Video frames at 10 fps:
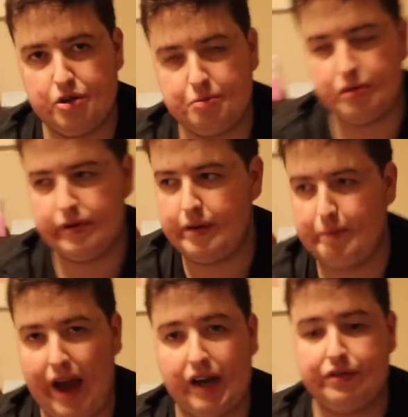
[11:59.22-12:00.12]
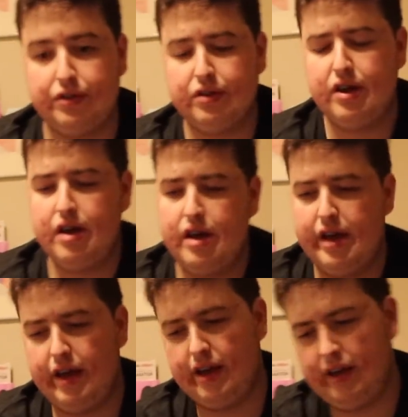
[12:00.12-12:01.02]
super impactful.
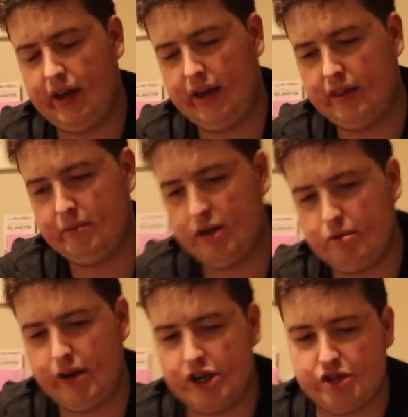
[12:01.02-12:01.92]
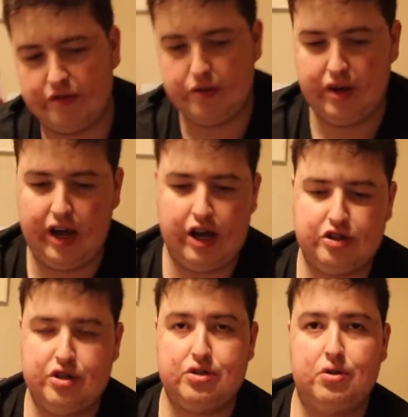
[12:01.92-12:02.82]
In the mirror match, if you
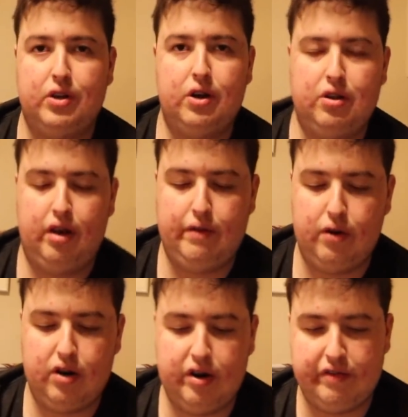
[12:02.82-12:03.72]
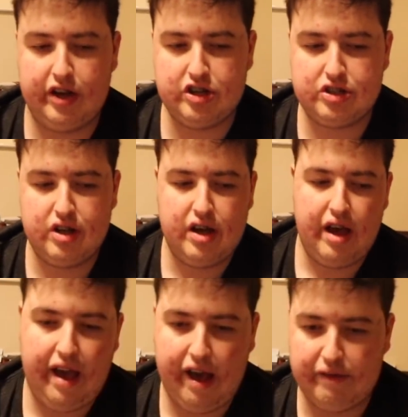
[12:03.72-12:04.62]
Ash the Isola or the Invoker, if they just
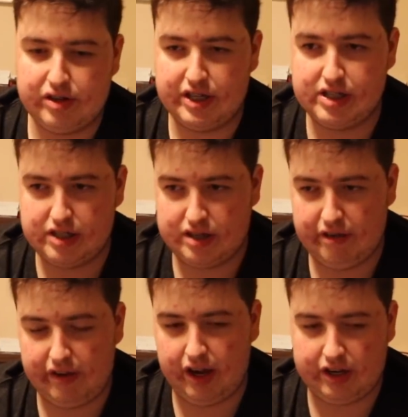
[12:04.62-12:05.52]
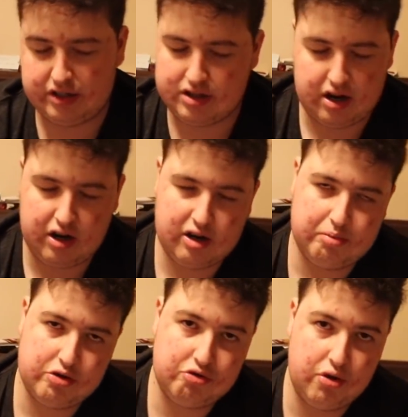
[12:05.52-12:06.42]
have a decent enough hand, it's not hard to
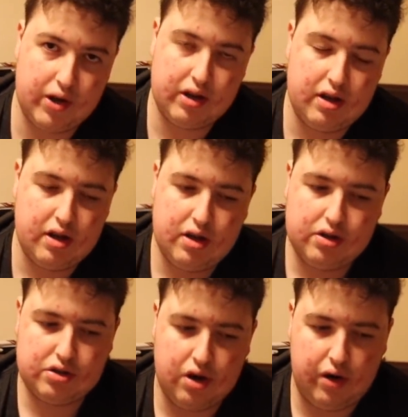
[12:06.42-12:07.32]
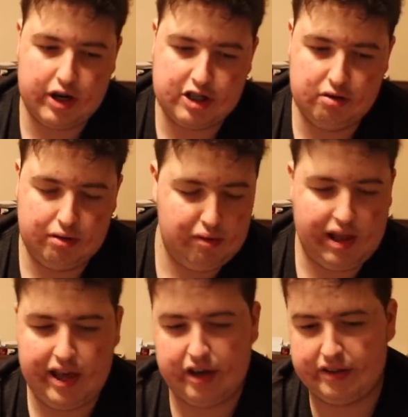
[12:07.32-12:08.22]
push through it. So I just didn't want to
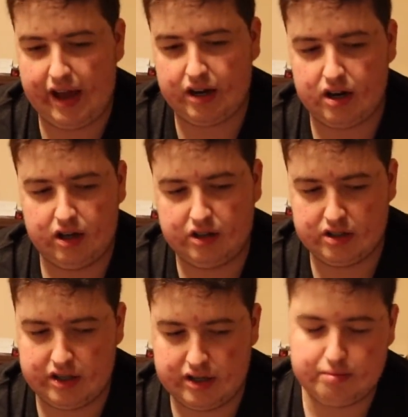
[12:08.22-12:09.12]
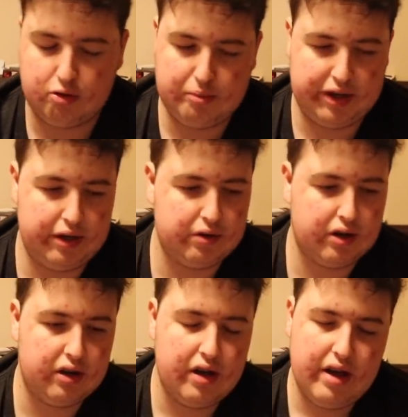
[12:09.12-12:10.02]
rely on that card because it is more
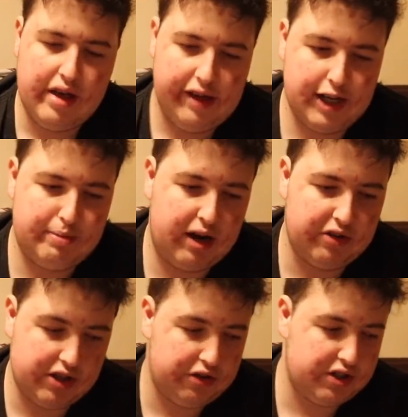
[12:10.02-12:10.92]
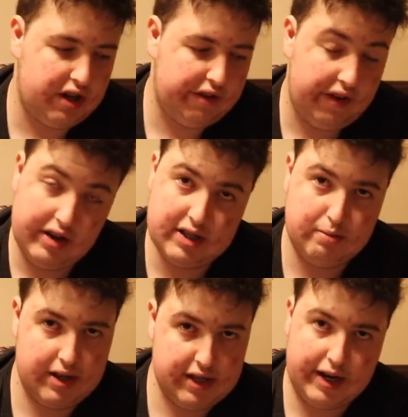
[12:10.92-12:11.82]
mediocre. It is better versus other stuff, and it is
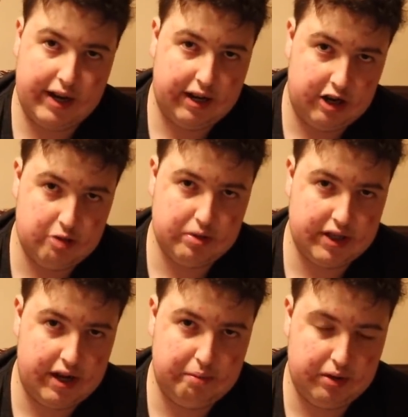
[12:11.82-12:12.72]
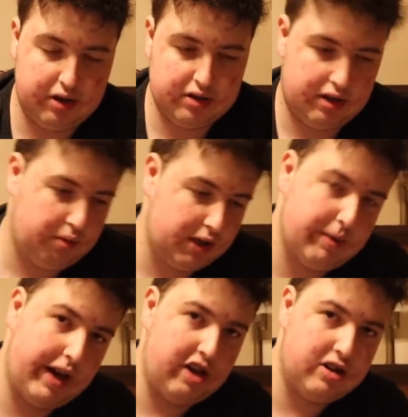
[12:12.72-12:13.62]
in my side deck 100% because I want as
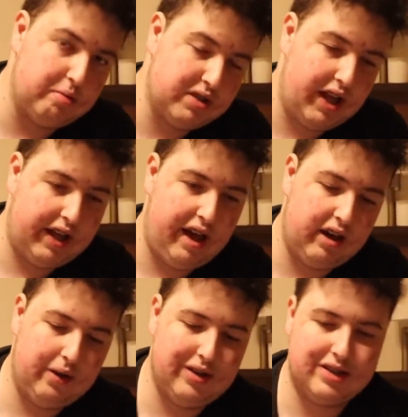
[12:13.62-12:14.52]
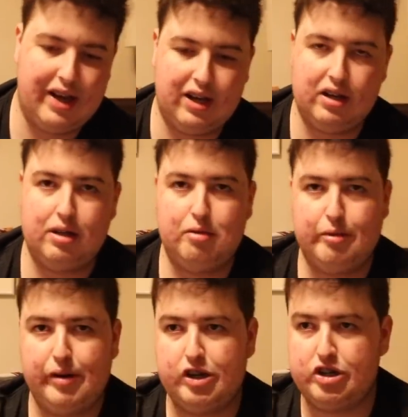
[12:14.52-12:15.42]
many hand traps as I can going second in the
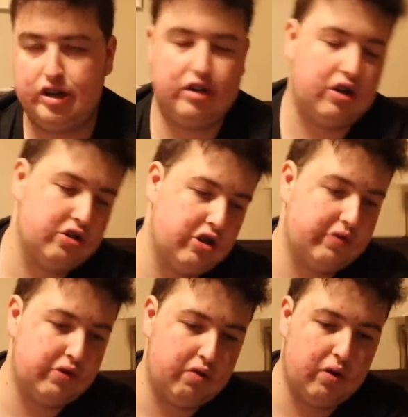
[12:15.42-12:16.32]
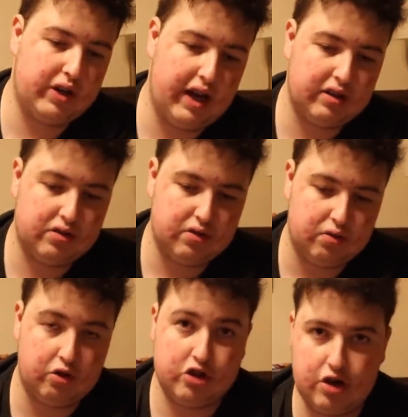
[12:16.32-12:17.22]
mirror match, and also just versus rogue decks
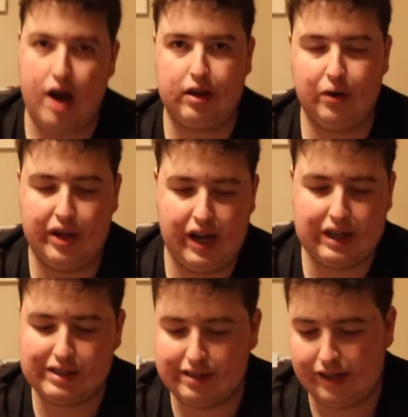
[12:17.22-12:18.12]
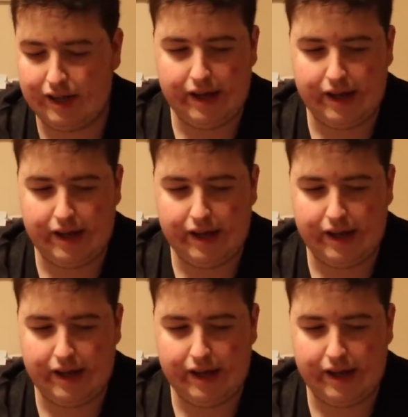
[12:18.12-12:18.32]
or non-Goki decks.